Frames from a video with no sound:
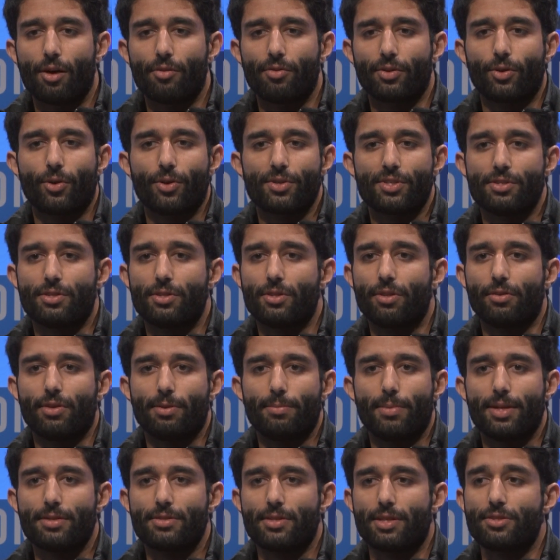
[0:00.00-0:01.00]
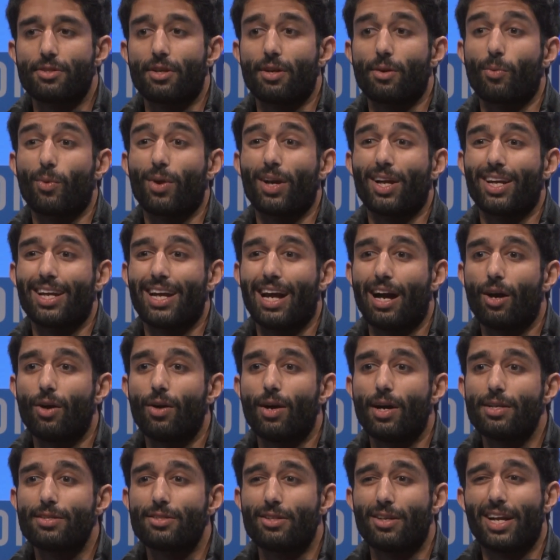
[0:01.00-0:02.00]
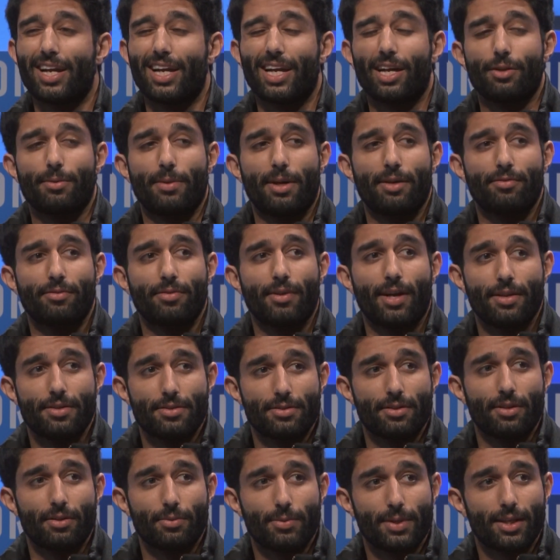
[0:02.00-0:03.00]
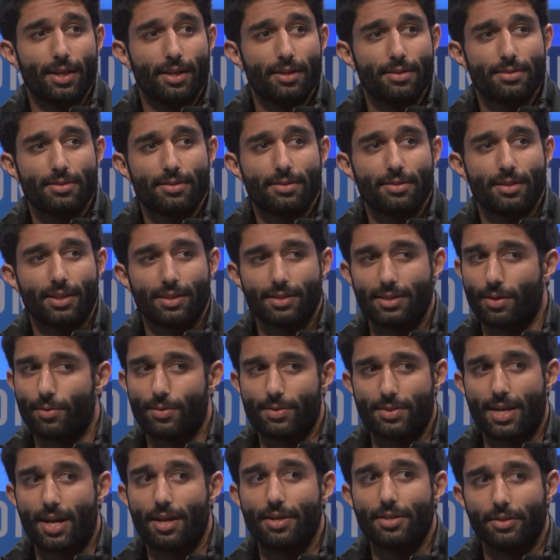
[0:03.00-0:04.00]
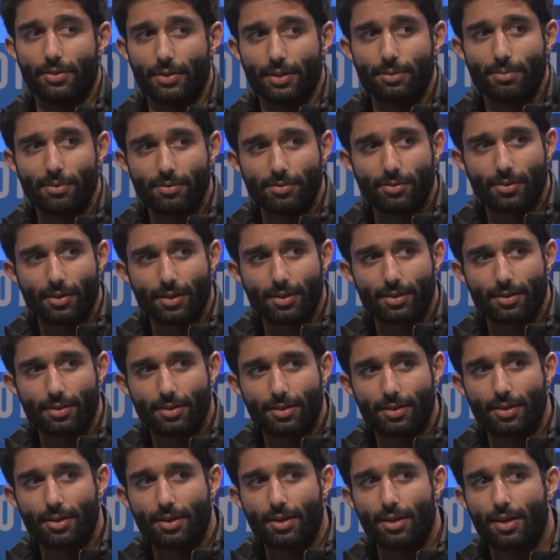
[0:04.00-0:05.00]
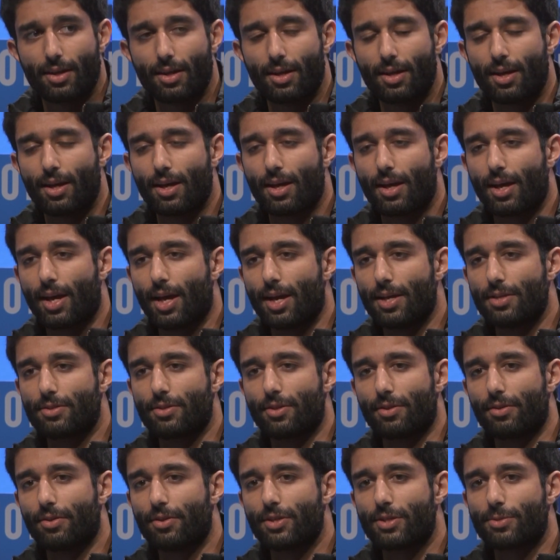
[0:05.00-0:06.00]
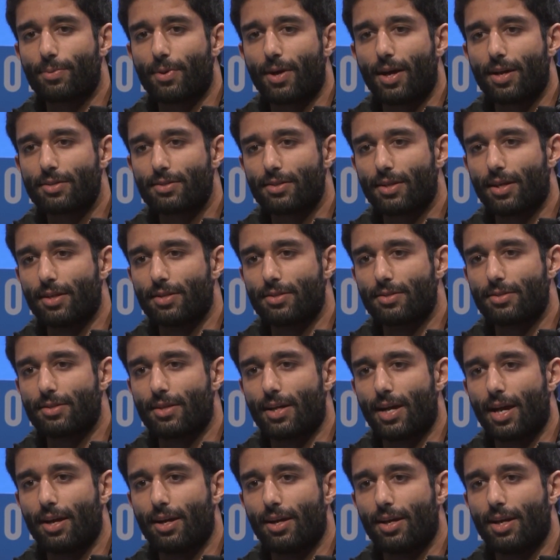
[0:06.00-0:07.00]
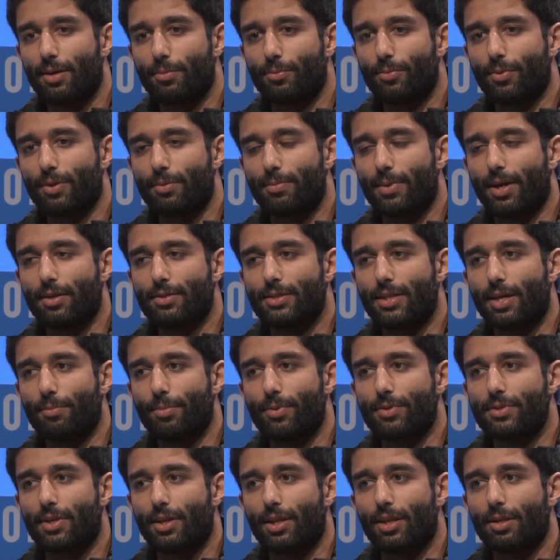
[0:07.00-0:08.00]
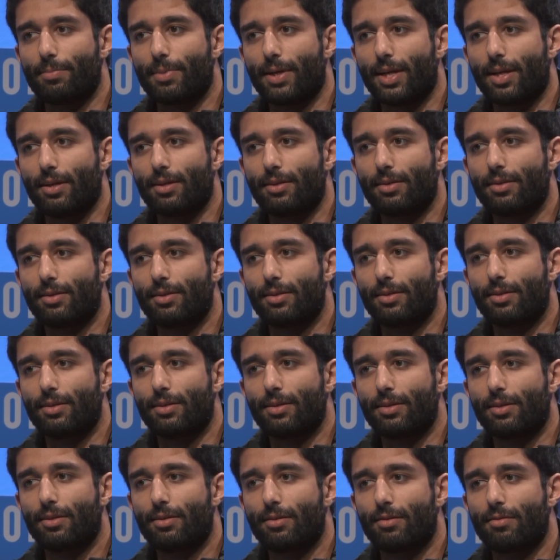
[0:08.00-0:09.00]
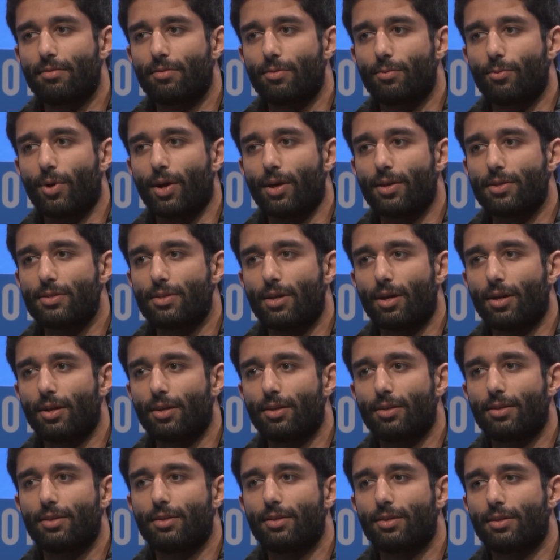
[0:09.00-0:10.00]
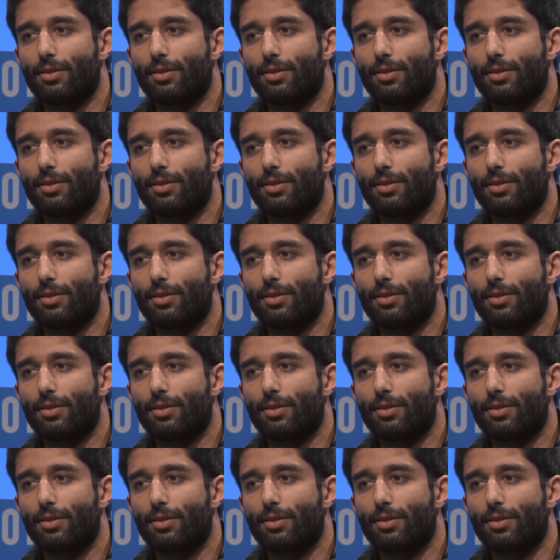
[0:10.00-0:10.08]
Over the course of 2-3 months, I started working out. I started hanging out with my friends on the weekends, things I was not doing before. And so through this process, I ended up with about 10% of the pain from where it started.